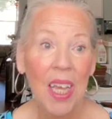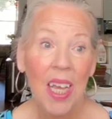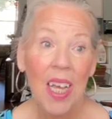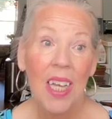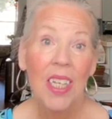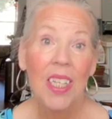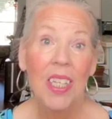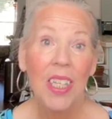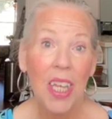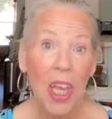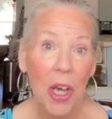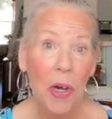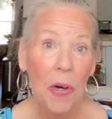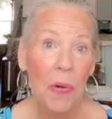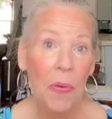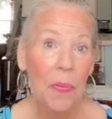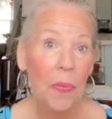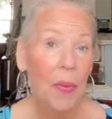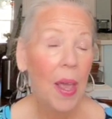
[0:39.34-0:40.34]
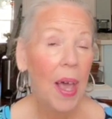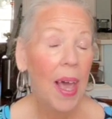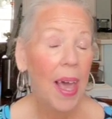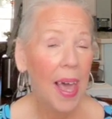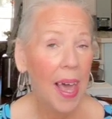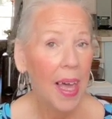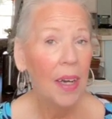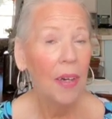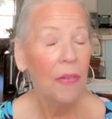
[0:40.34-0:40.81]
So I
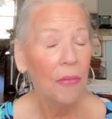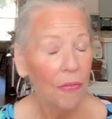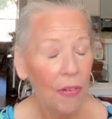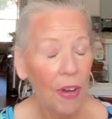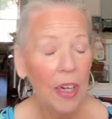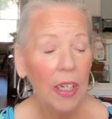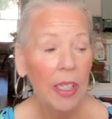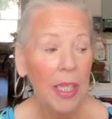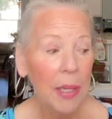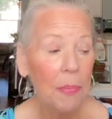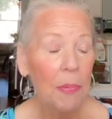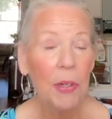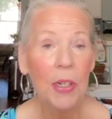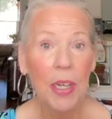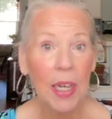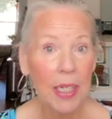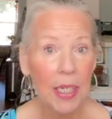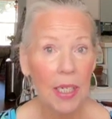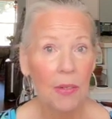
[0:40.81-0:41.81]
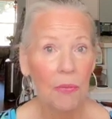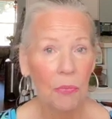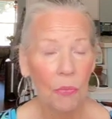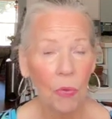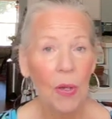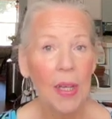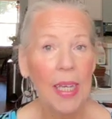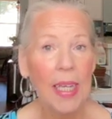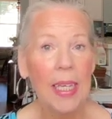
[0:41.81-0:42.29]
had a fairly productive
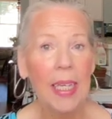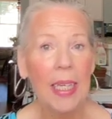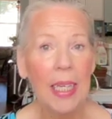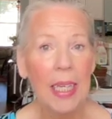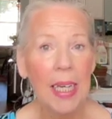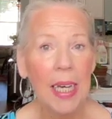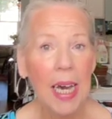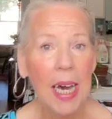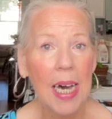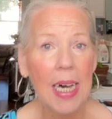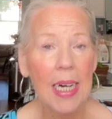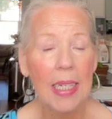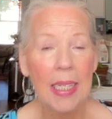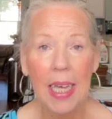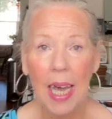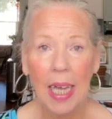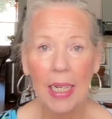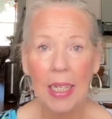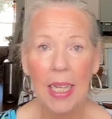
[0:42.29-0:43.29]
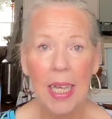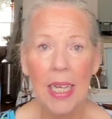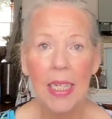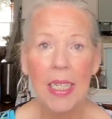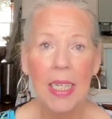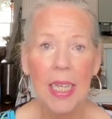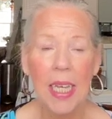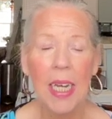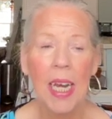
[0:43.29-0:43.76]
week, got a lot
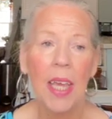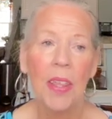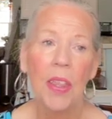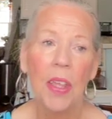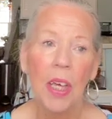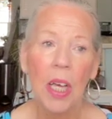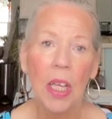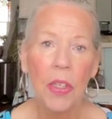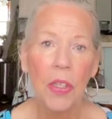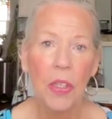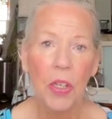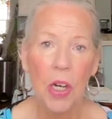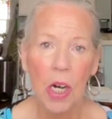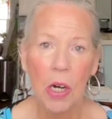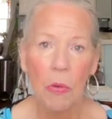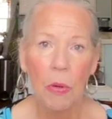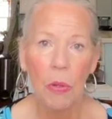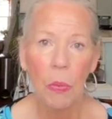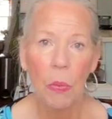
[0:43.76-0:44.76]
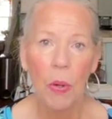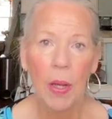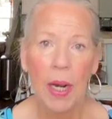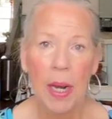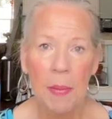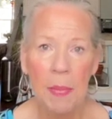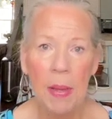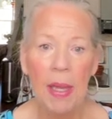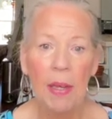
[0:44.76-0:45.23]
done. I think I'll start with what
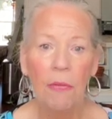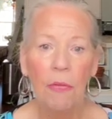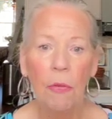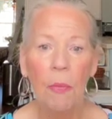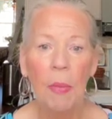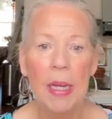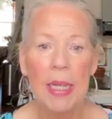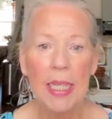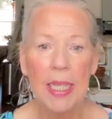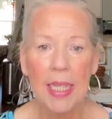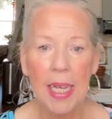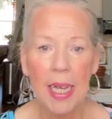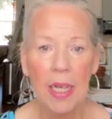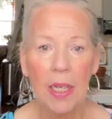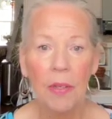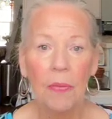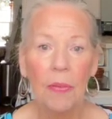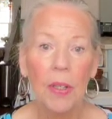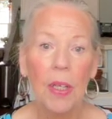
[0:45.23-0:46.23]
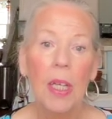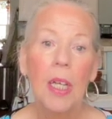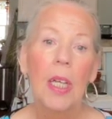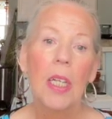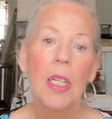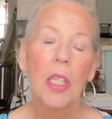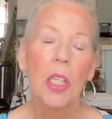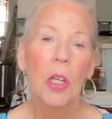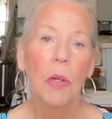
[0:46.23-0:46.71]
I made for myself.
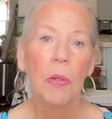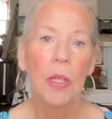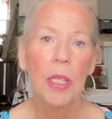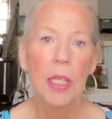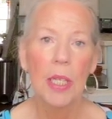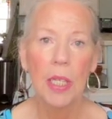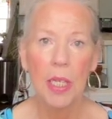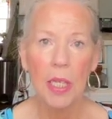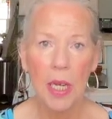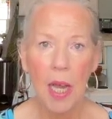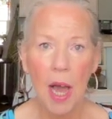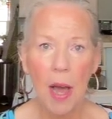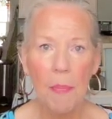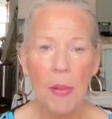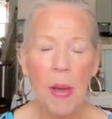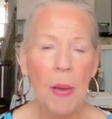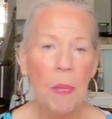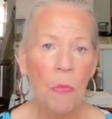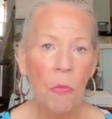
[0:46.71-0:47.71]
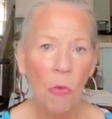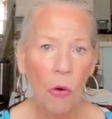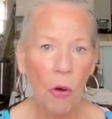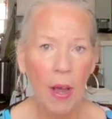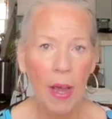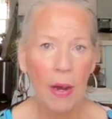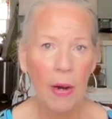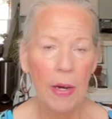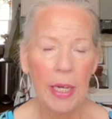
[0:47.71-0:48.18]
So it's this top I'm
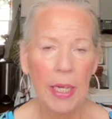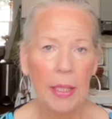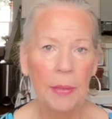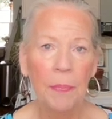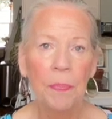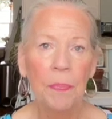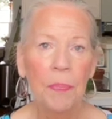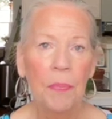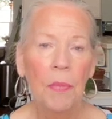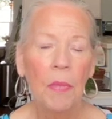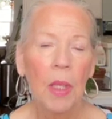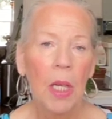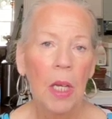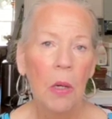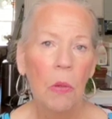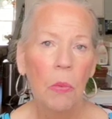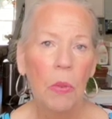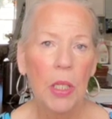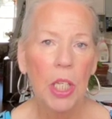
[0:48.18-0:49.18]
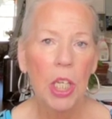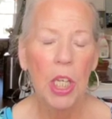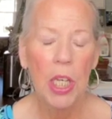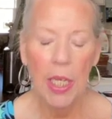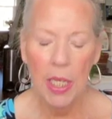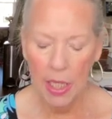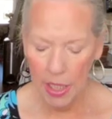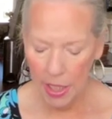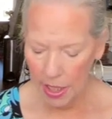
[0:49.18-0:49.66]
wearing, which
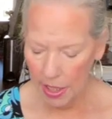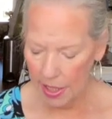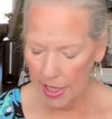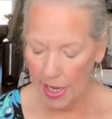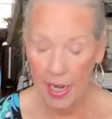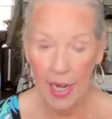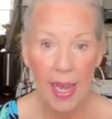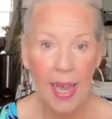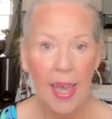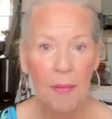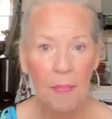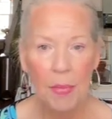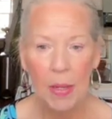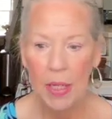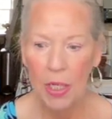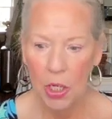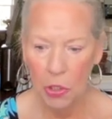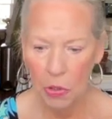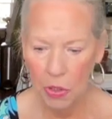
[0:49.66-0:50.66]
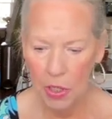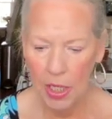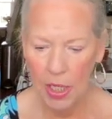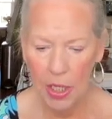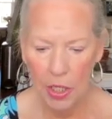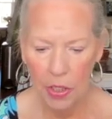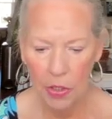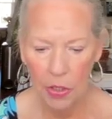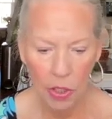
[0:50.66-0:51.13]
is, and I have my notes
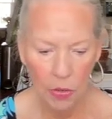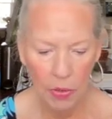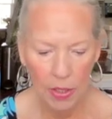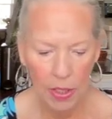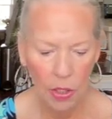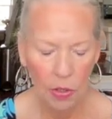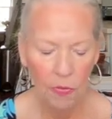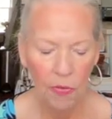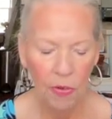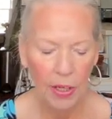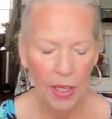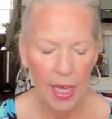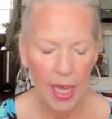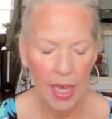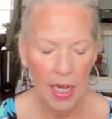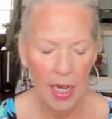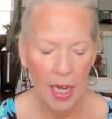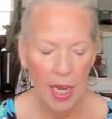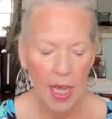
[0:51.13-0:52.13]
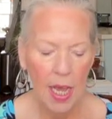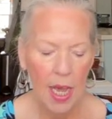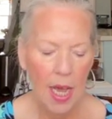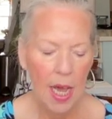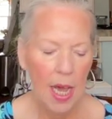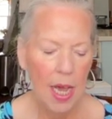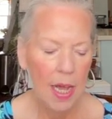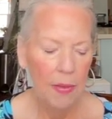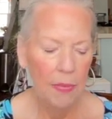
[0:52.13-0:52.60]
here so I don't forget,
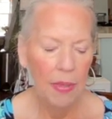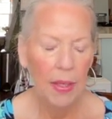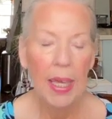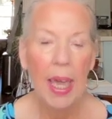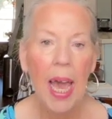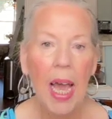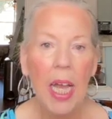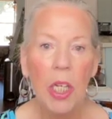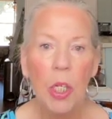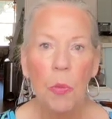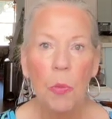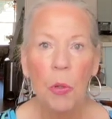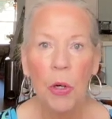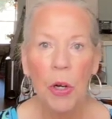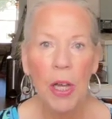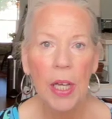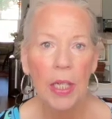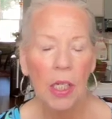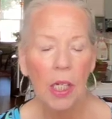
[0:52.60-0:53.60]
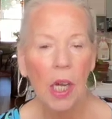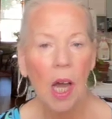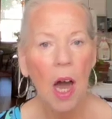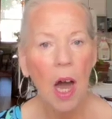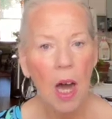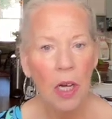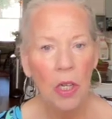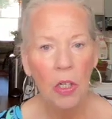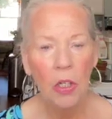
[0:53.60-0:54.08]
the Cashmere
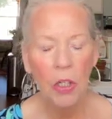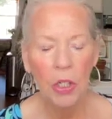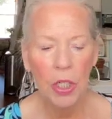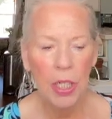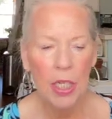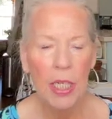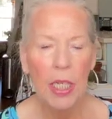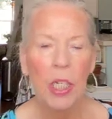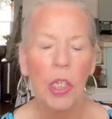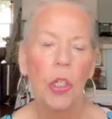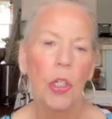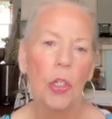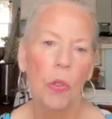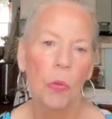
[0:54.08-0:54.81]
Concord t-shirt,